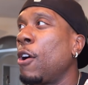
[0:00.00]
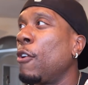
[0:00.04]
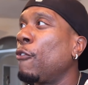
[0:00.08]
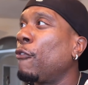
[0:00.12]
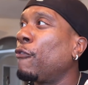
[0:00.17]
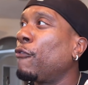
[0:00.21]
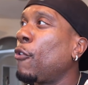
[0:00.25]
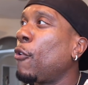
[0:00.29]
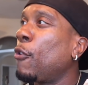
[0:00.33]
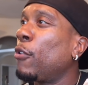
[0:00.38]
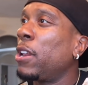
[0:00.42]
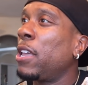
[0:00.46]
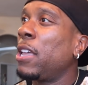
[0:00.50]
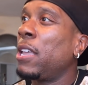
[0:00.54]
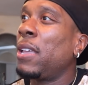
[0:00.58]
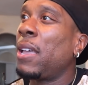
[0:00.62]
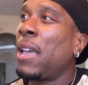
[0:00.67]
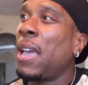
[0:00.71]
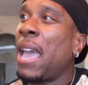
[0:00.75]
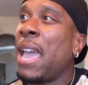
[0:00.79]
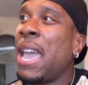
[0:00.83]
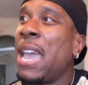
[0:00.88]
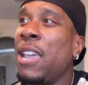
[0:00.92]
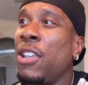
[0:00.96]

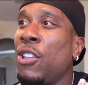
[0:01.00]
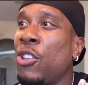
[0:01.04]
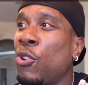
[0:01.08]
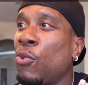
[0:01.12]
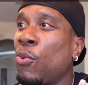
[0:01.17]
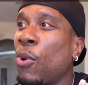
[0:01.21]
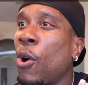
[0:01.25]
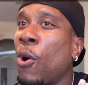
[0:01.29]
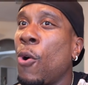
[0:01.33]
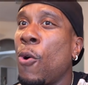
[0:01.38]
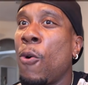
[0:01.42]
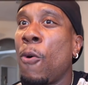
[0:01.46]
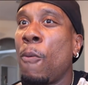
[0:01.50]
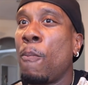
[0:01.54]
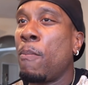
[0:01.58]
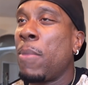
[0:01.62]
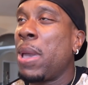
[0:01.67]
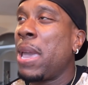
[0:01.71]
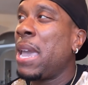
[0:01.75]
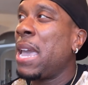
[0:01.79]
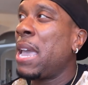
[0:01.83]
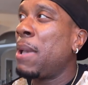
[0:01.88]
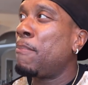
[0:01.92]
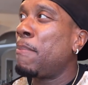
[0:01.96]
48 year old
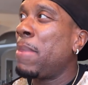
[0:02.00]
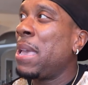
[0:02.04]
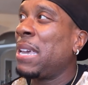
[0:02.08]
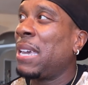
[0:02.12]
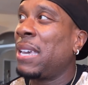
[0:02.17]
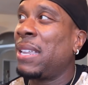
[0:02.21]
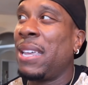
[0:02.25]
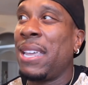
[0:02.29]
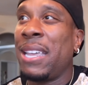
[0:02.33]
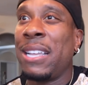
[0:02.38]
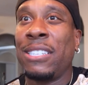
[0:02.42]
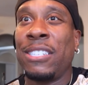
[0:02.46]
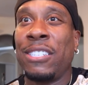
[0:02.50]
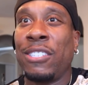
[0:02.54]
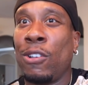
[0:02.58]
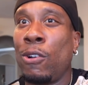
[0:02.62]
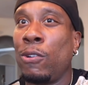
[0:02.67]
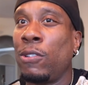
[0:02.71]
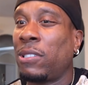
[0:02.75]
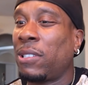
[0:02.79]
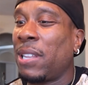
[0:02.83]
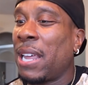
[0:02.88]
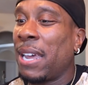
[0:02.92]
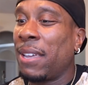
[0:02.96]
man making
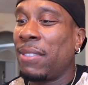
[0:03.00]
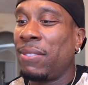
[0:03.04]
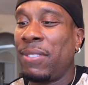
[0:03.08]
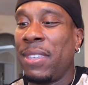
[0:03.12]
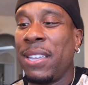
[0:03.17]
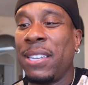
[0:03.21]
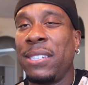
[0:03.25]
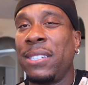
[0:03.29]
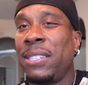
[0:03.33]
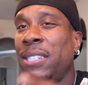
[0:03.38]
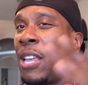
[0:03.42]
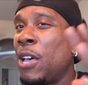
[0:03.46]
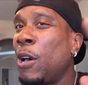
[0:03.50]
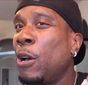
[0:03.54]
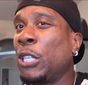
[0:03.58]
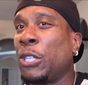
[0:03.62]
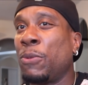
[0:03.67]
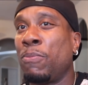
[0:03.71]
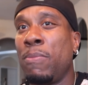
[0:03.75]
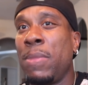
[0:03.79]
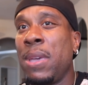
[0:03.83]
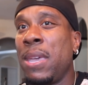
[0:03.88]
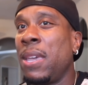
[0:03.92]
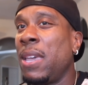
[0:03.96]
insults like this
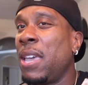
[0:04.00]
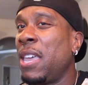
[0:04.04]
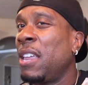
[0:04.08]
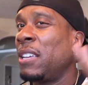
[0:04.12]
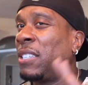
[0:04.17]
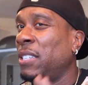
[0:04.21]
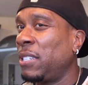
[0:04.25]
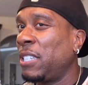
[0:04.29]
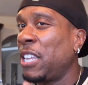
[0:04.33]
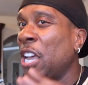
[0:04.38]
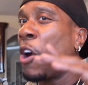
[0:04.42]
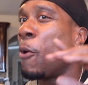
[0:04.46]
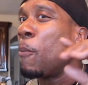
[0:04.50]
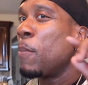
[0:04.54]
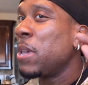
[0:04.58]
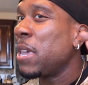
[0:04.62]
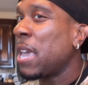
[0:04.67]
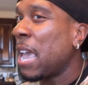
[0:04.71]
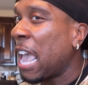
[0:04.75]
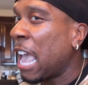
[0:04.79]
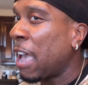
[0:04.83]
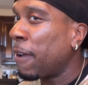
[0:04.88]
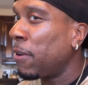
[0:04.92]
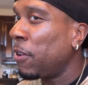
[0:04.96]
tells me, it doesn't tell
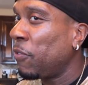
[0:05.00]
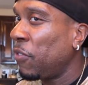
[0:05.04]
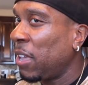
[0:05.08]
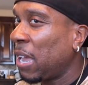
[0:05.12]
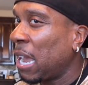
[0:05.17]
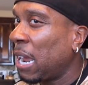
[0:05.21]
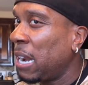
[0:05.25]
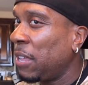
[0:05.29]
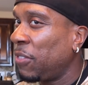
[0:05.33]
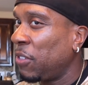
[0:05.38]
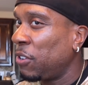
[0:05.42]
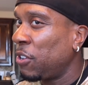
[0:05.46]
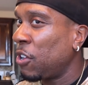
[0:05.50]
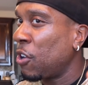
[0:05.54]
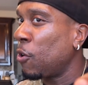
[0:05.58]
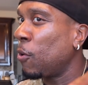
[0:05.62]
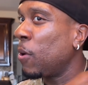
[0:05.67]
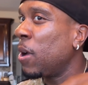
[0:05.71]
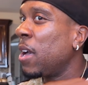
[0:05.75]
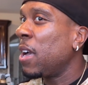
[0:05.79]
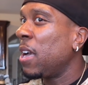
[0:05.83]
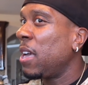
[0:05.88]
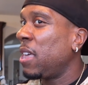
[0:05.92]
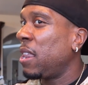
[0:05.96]
me everything I need to
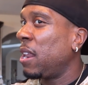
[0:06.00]
know,